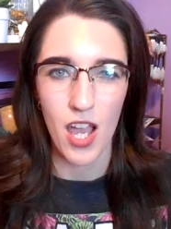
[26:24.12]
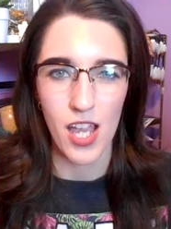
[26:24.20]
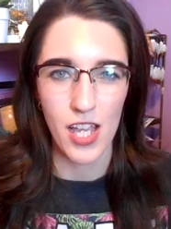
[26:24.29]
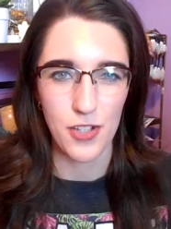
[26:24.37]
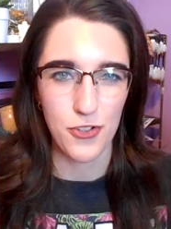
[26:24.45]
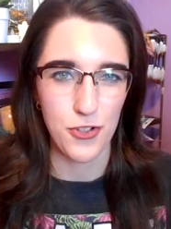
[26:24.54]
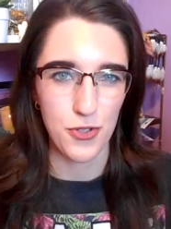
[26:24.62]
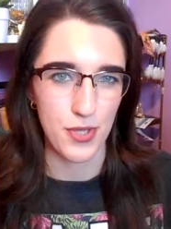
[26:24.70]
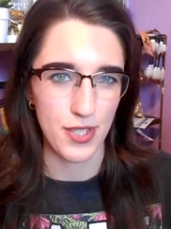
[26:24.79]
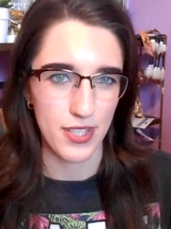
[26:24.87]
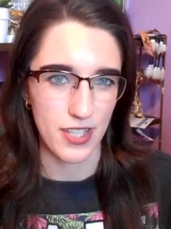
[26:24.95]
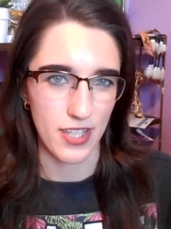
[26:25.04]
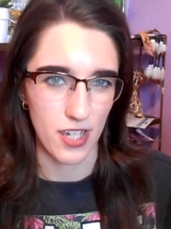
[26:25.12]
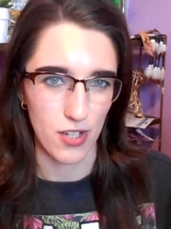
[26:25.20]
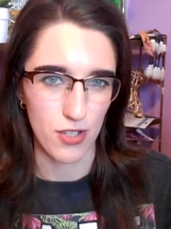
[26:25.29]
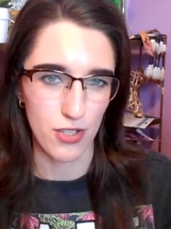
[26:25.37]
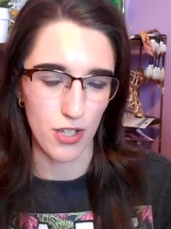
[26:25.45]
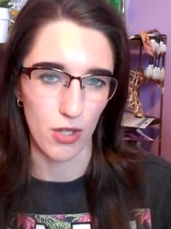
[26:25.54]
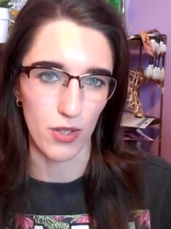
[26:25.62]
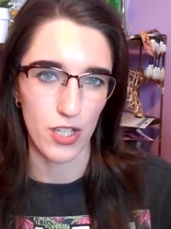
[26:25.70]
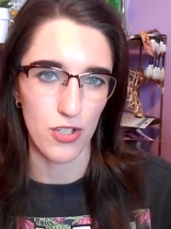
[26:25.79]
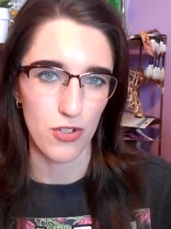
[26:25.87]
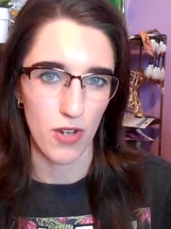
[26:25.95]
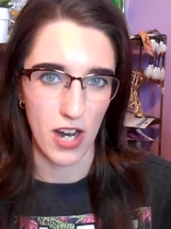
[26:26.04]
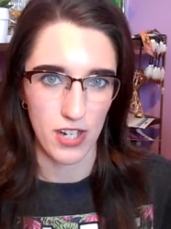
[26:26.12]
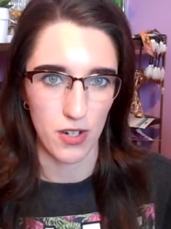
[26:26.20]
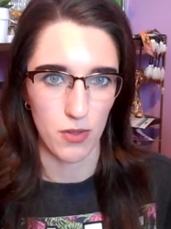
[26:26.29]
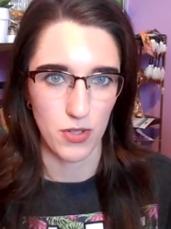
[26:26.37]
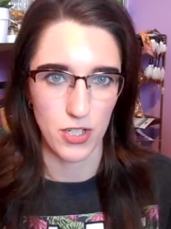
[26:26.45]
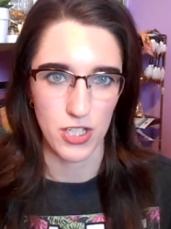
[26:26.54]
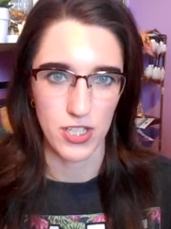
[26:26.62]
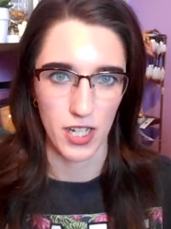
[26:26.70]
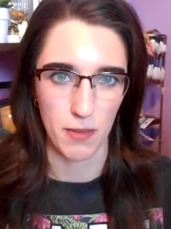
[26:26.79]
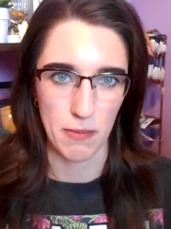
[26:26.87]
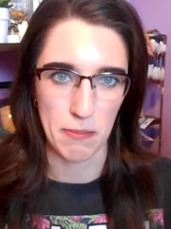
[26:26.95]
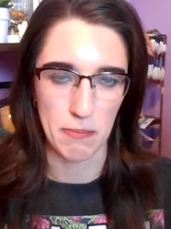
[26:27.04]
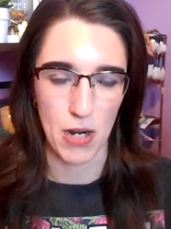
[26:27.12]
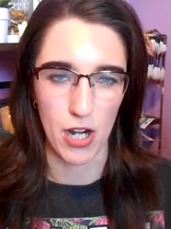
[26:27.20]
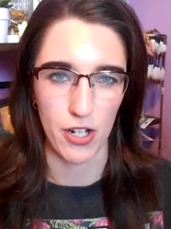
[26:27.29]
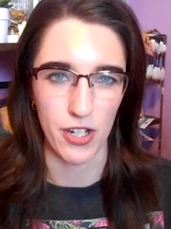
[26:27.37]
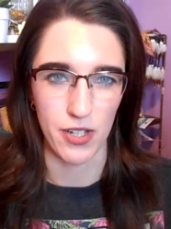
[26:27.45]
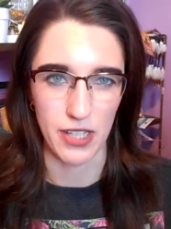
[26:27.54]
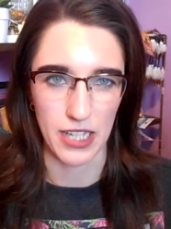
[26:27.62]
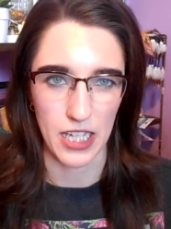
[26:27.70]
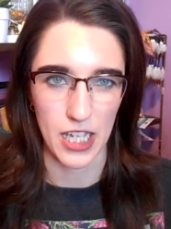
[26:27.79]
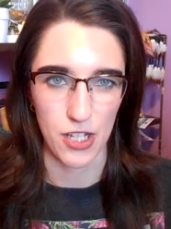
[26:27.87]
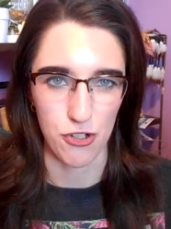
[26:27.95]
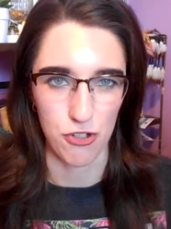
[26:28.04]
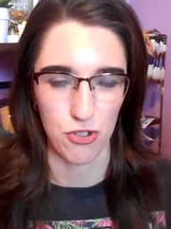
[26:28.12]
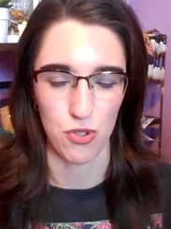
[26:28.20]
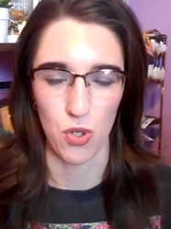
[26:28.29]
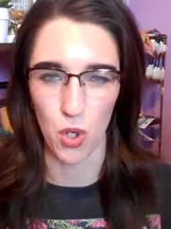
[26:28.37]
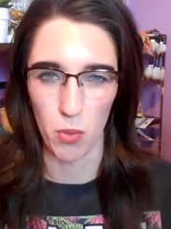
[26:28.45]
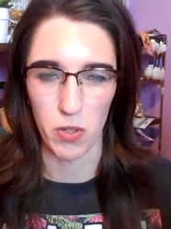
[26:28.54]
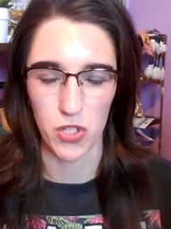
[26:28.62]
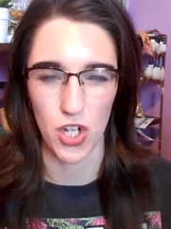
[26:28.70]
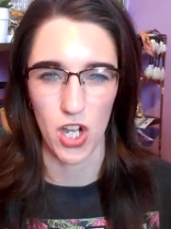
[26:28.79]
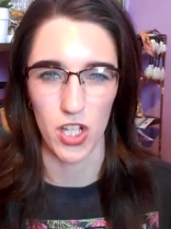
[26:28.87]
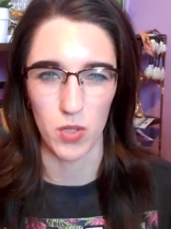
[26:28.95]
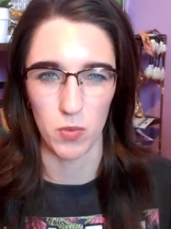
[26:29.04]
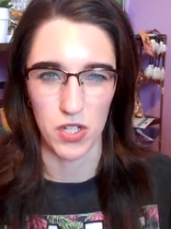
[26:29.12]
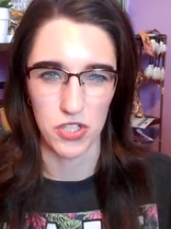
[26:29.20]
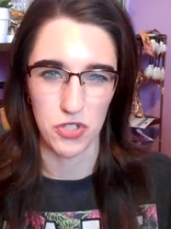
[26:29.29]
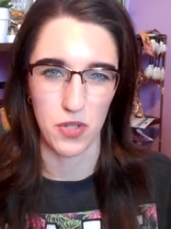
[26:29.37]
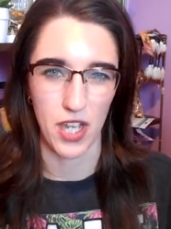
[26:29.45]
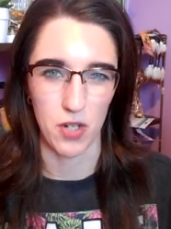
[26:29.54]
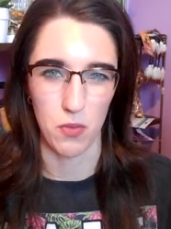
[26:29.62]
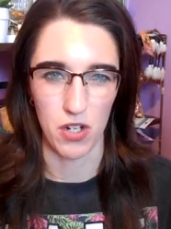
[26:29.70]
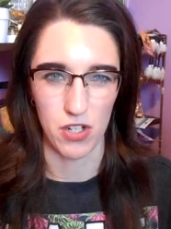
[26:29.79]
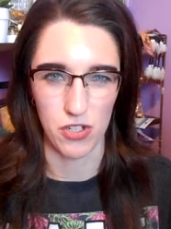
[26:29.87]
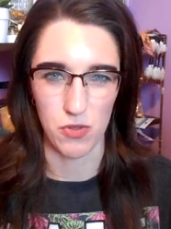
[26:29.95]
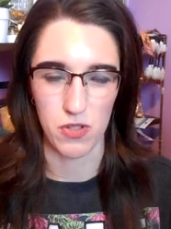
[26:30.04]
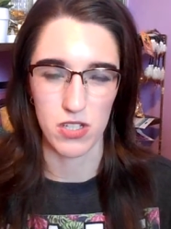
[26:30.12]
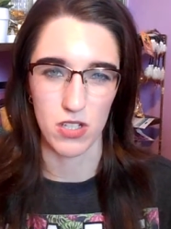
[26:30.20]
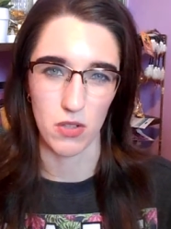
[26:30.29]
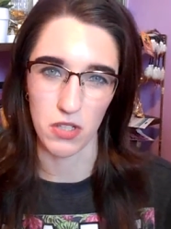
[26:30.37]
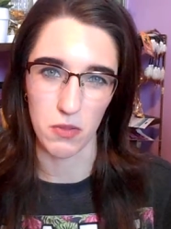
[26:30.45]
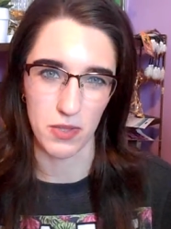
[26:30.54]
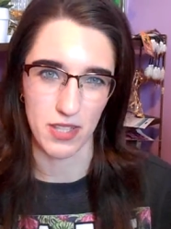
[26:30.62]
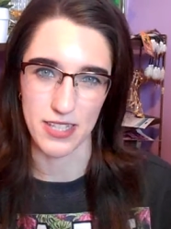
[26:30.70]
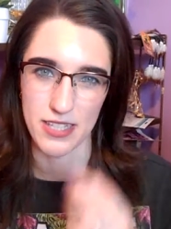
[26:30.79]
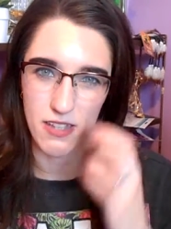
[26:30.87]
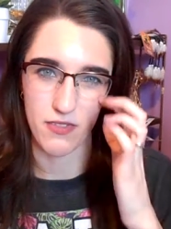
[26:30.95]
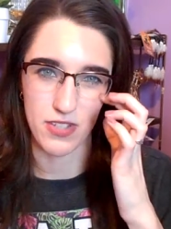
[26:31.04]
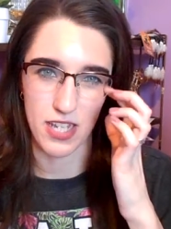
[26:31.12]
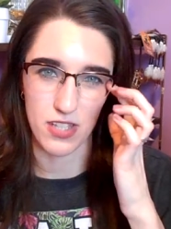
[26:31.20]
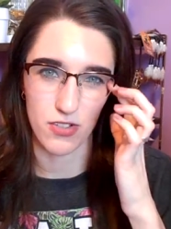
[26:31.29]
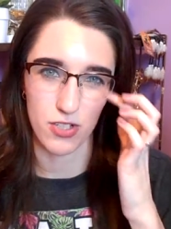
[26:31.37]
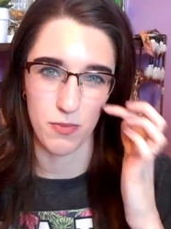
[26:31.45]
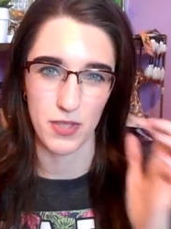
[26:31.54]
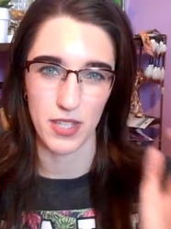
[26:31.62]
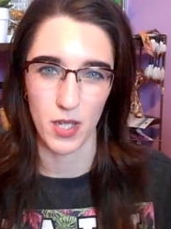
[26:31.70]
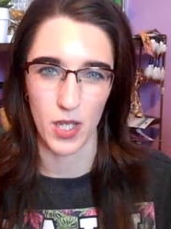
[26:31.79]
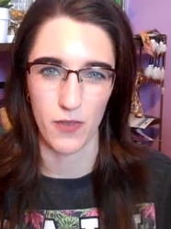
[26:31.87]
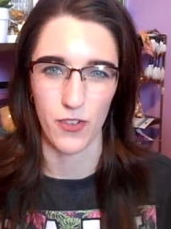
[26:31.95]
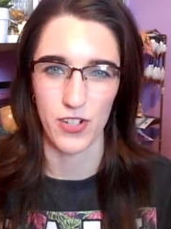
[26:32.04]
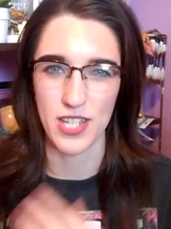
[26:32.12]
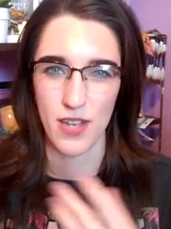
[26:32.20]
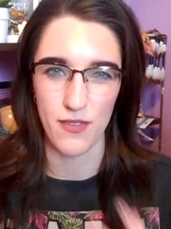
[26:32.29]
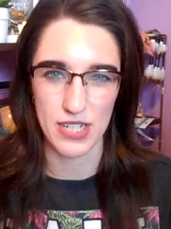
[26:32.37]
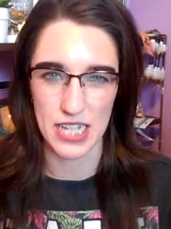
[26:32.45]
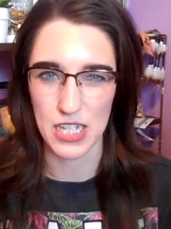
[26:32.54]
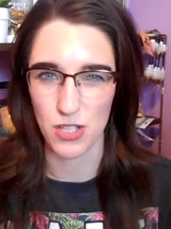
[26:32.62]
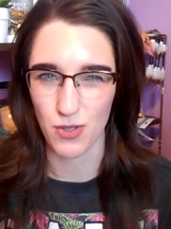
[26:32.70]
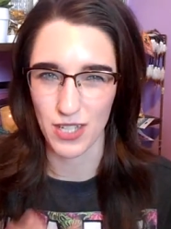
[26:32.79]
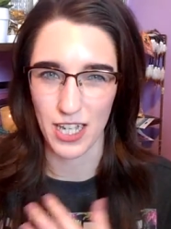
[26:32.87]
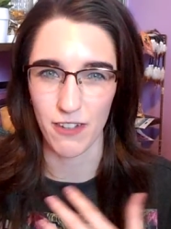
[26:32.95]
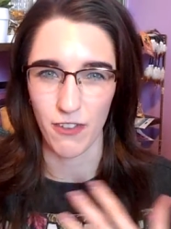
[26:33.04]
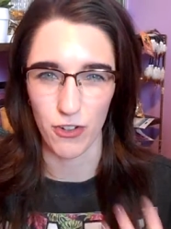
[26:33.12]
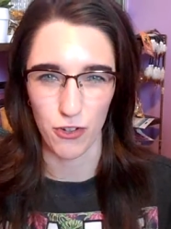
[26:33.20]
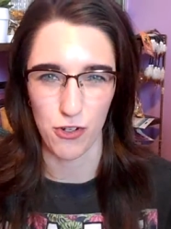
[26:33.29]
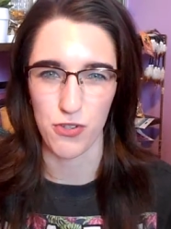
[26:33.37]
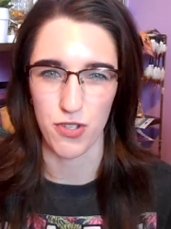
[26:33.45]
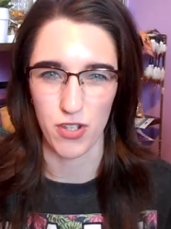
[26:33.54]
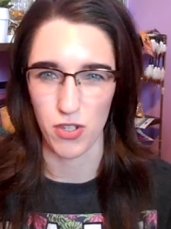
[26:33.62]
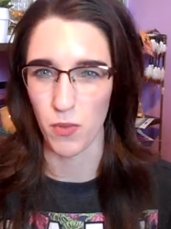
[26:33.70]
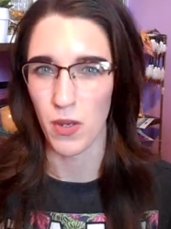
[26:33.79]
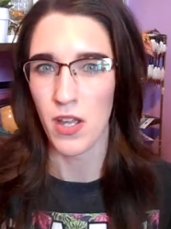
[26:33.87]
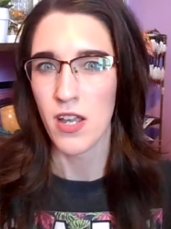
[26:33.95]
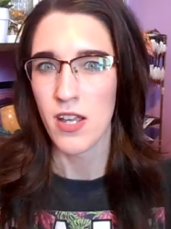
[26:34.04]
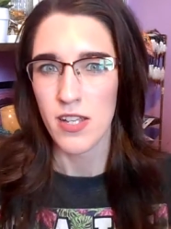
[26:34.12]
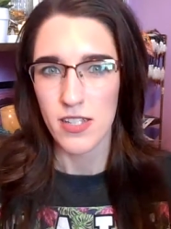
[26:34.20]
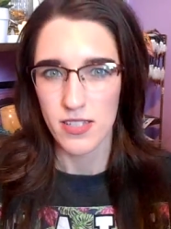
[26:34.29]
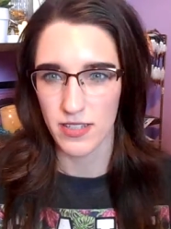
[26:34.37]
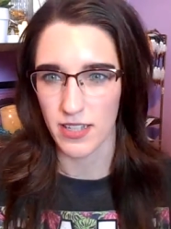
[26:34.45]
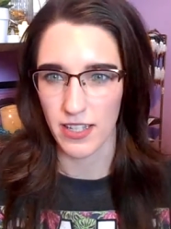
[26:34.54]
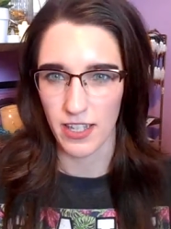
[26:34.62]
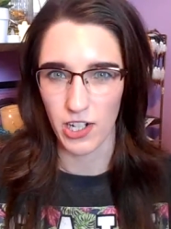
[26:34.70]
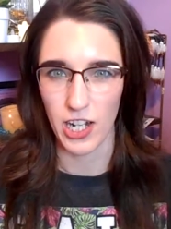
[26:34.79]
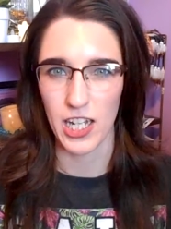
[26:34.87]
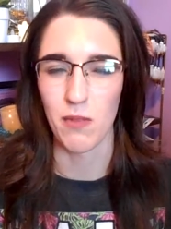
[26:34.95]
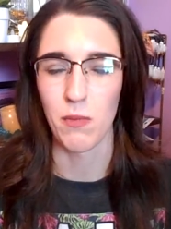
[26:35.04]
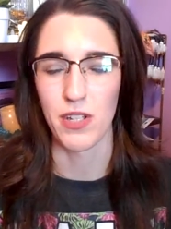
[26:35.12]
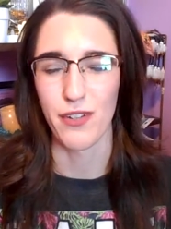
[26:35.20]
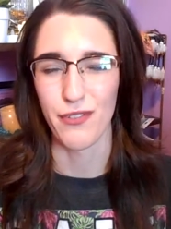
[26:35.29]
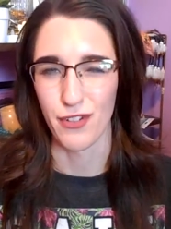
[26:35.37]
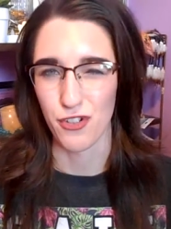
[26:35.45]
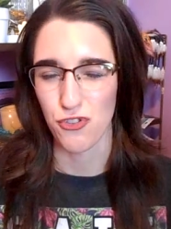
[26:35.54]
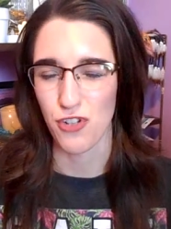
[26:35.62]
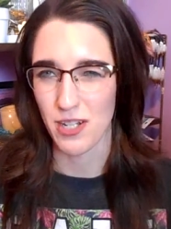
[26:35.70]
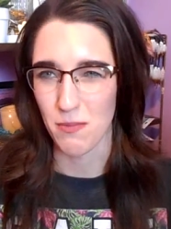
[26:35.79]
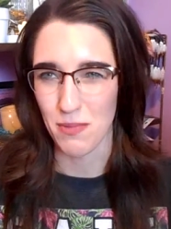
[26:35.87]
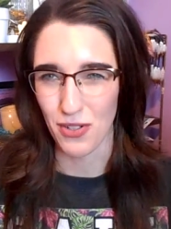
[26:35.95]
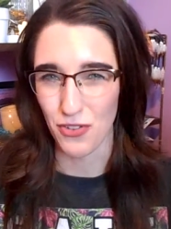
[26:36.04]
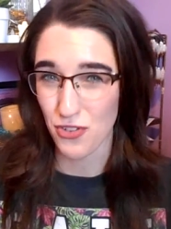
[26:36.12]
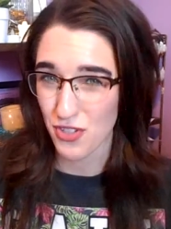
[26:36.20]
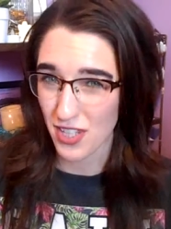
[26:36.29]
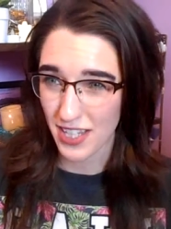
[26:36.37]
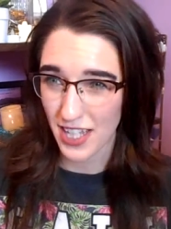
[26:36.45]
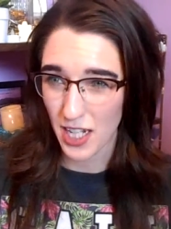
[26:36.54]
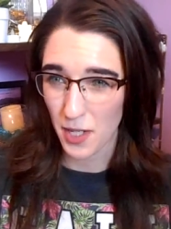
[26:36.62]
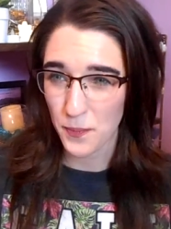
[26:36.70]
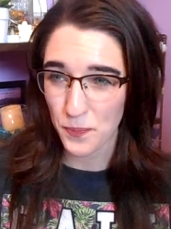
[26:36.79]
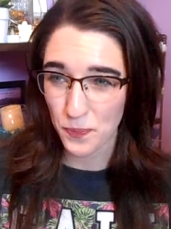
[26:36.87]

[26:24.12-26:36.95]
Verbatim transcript: introducing skincare slowly try don't just like bombard and like introduce a whole bunch all at once you kind of want to do it slowly within seven days or something every seven days you can kind of introduce a new skincare item when you're first trying to build your skincare